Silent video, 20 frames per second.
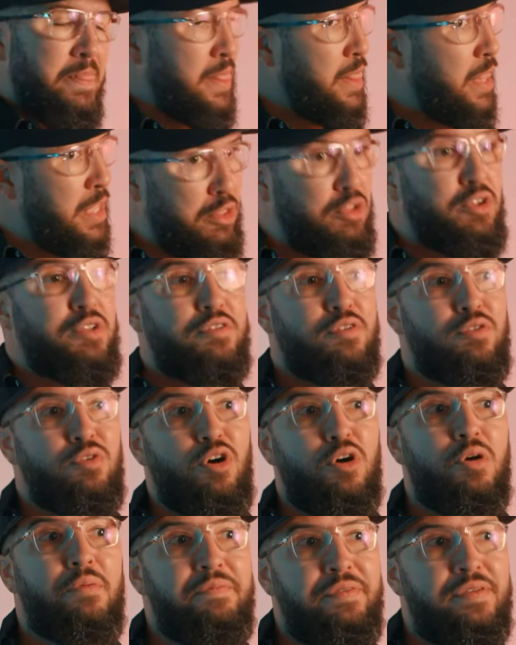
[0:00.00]
the not so
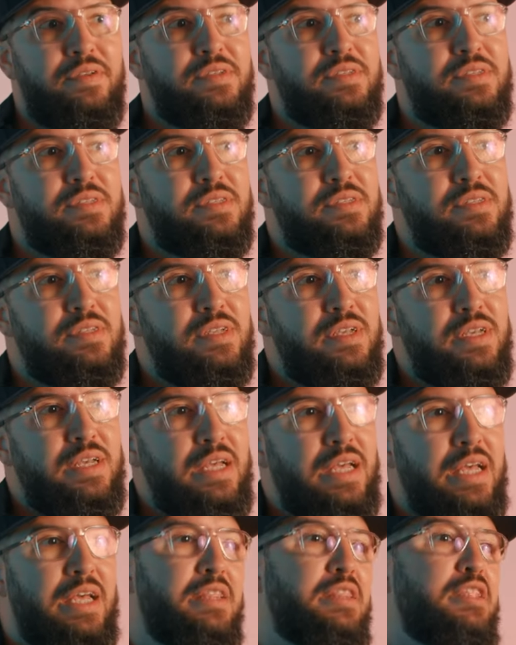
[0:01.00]
obvious,
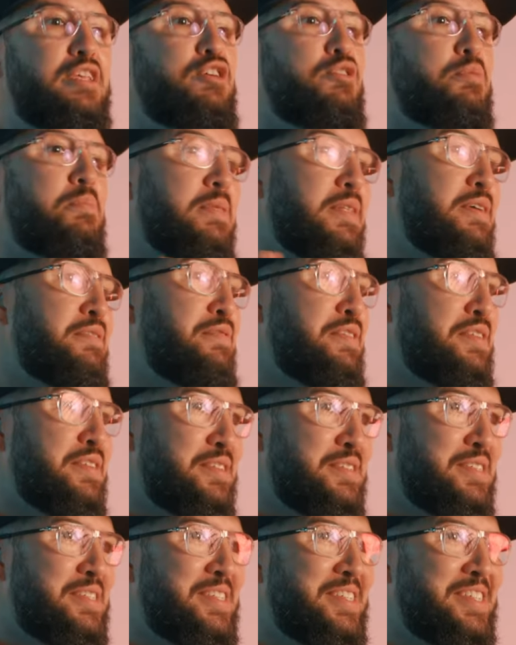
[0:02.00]
and the
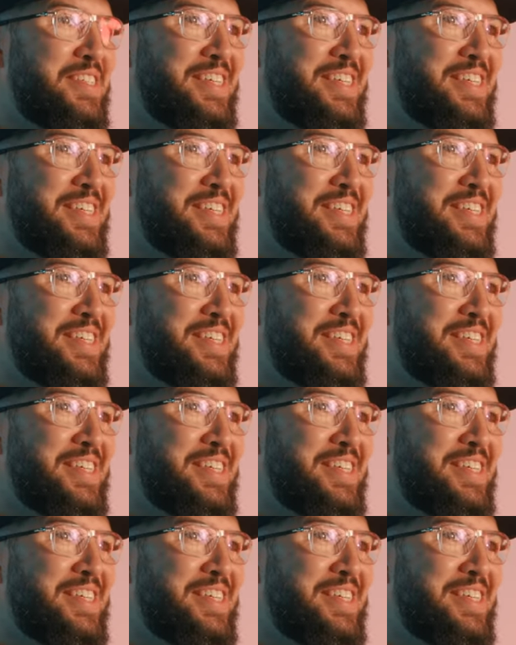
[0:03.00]
oblivious.